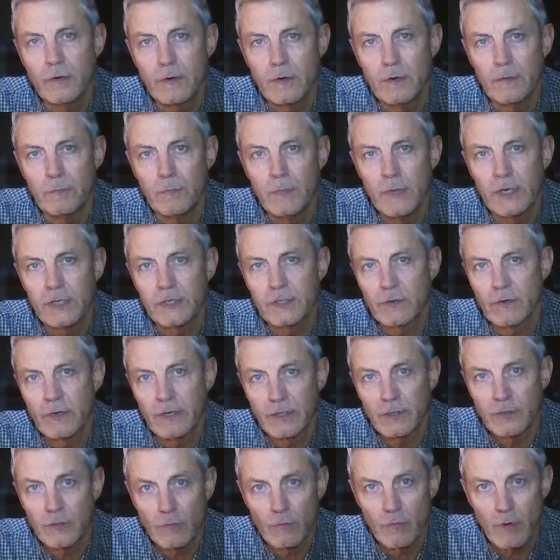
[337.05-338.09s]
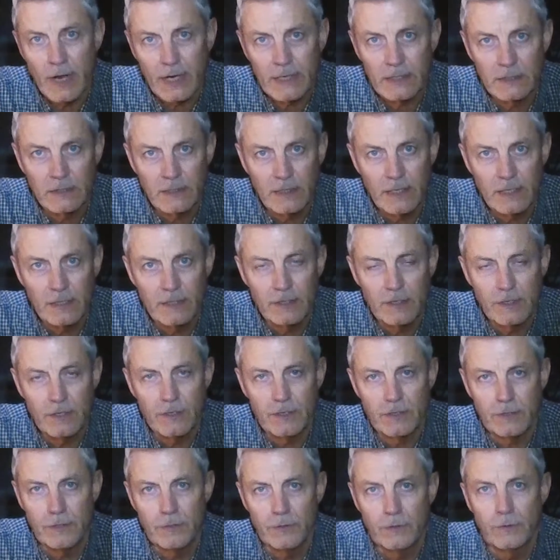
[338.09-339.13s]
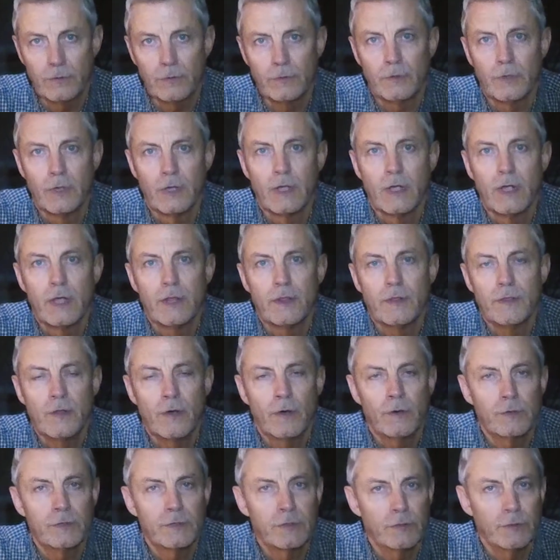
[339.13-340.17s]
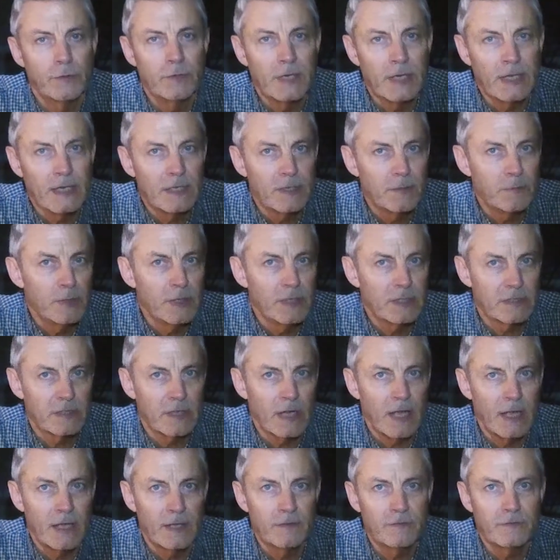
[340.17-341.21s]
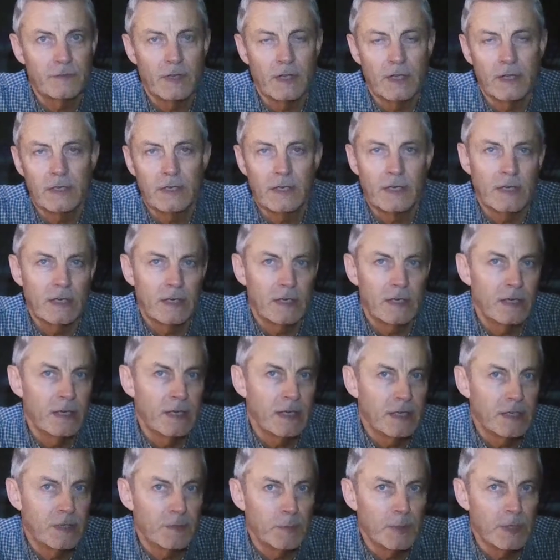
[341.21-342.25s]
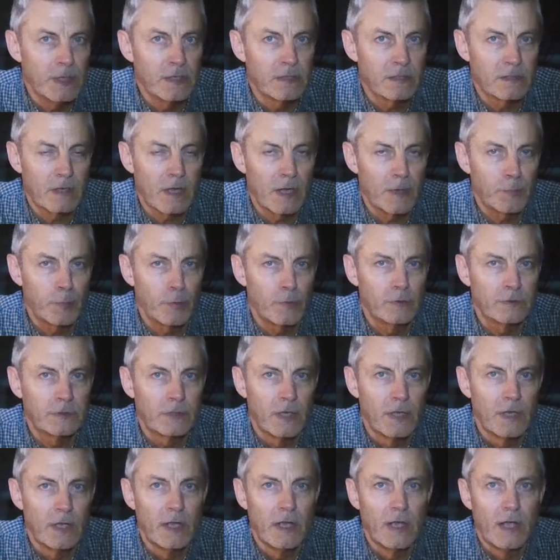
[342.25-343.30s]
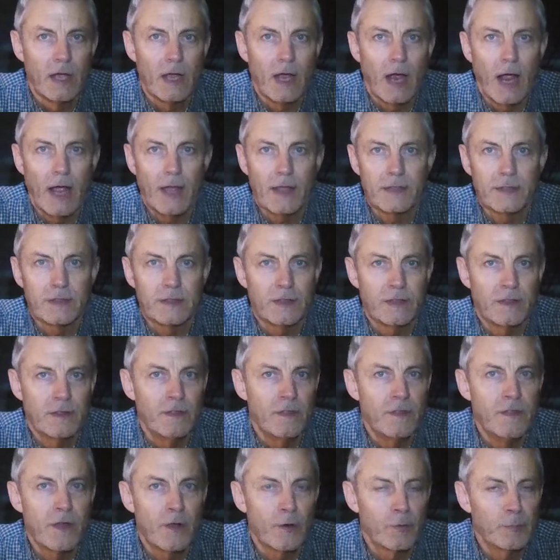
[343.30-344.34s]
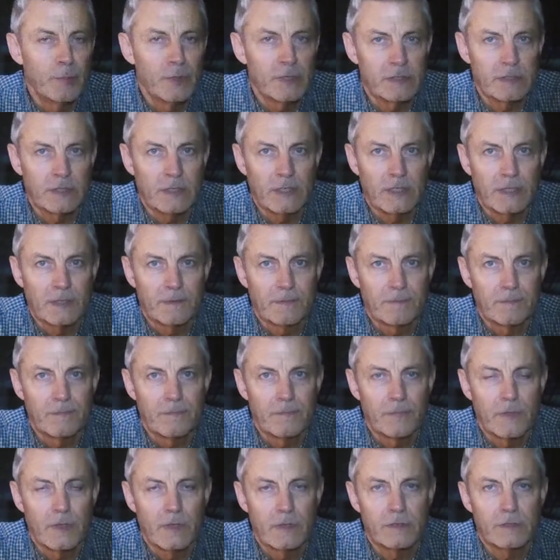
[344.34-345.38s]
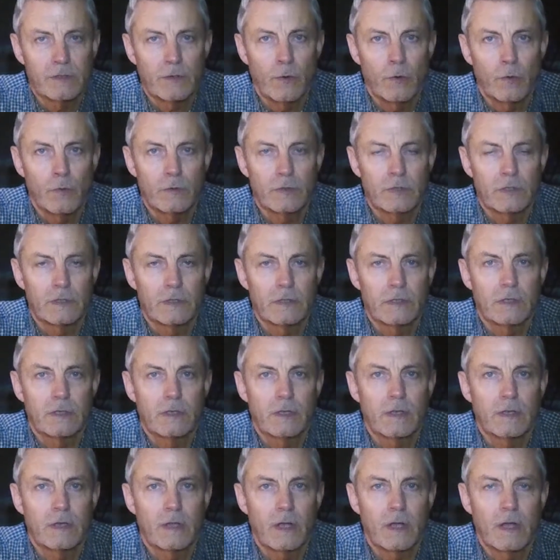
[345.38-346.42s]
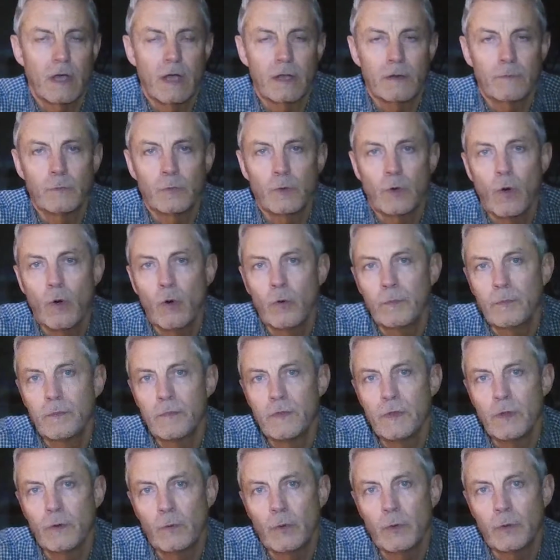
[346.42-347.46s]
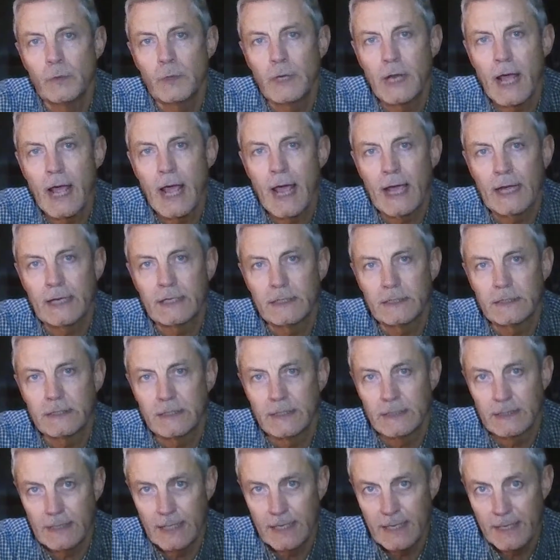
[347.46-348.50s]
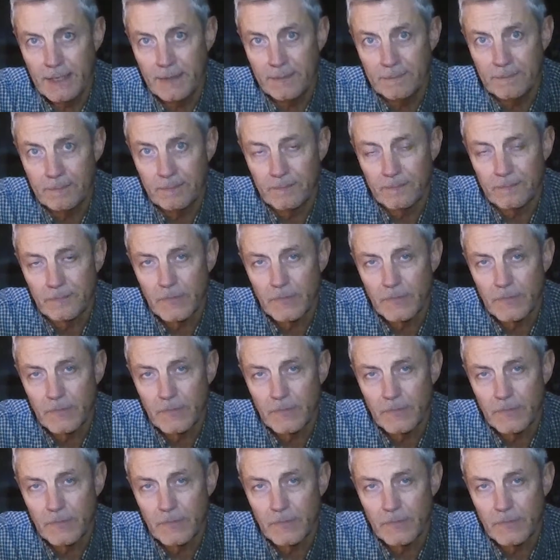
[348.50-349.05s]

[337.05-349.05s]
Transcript: ministering directly to those who need to be saved and need to be discipled, they're busy. So I would hope that we would act as a team.